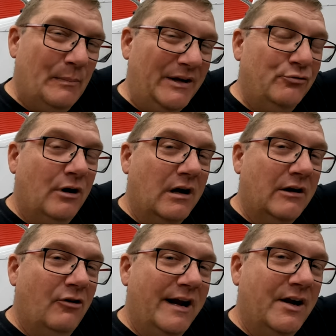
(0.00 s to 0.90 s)
My truck
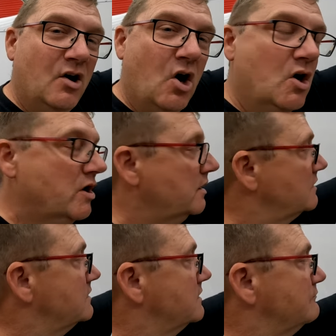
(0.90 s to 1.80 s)
credit card
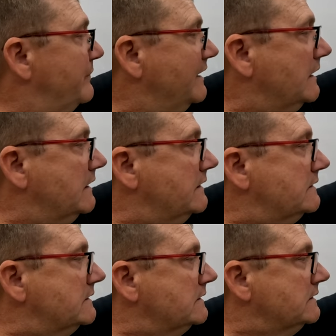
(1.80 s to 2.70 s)
bill
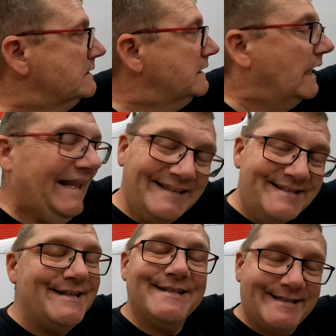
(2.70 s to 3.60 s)
is,
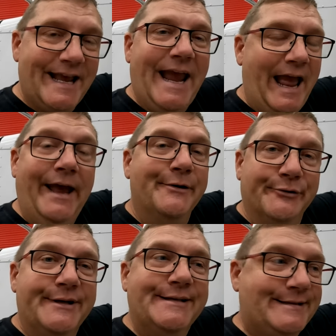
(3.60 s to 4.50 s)
let's just say
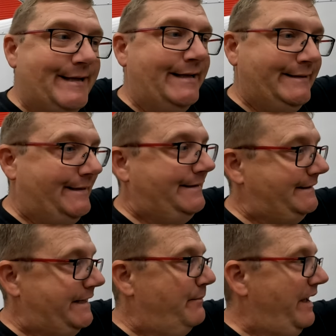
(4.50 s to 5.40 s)
Andrea said that
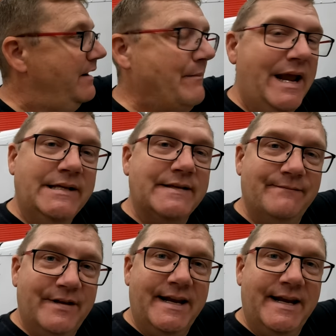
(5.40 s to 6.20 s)
you better make some